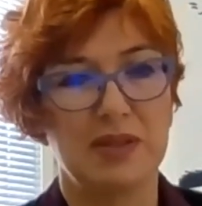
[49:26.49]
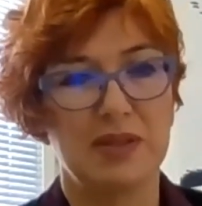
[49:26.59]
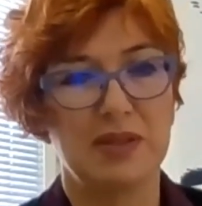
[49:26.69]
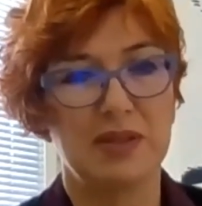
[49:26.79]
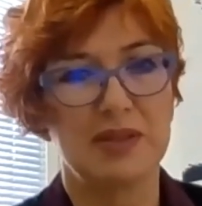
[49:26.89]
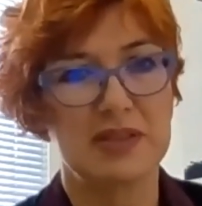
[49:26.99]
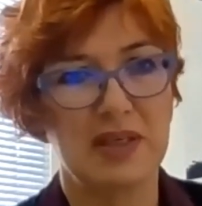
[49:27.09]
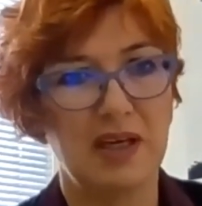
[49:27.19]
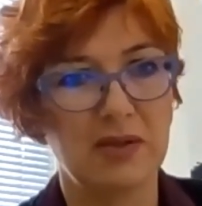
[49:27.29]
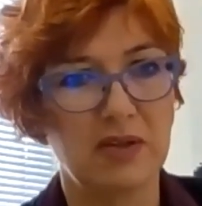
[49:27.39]
implemented. So
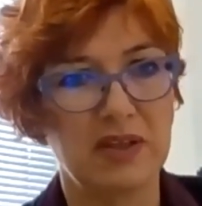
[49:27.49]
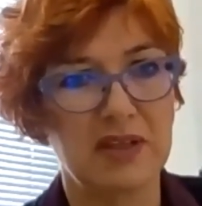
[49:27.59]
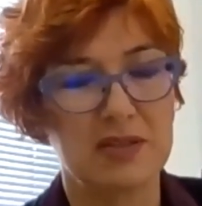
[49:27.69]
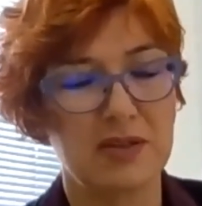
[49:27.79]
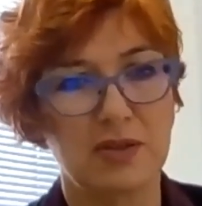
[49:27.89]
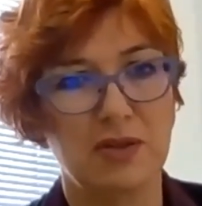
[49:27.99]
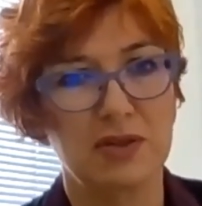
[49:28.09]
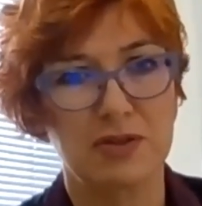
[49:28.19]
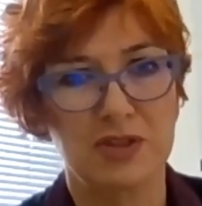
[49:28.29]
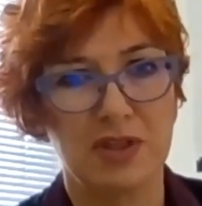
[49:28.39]
I don't think that's not going
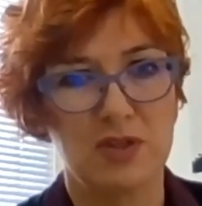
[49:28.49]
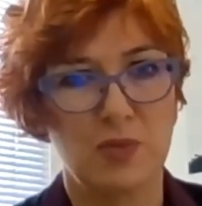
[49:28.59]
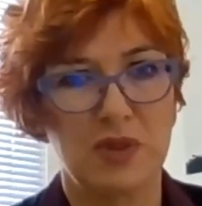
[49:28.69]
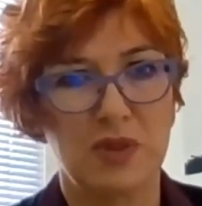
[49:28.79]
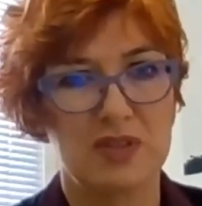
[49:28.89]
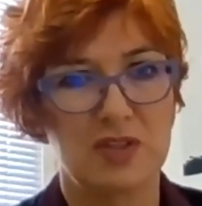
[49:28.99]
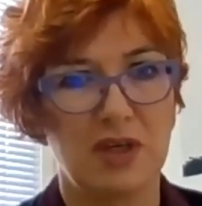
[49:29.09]
to change much.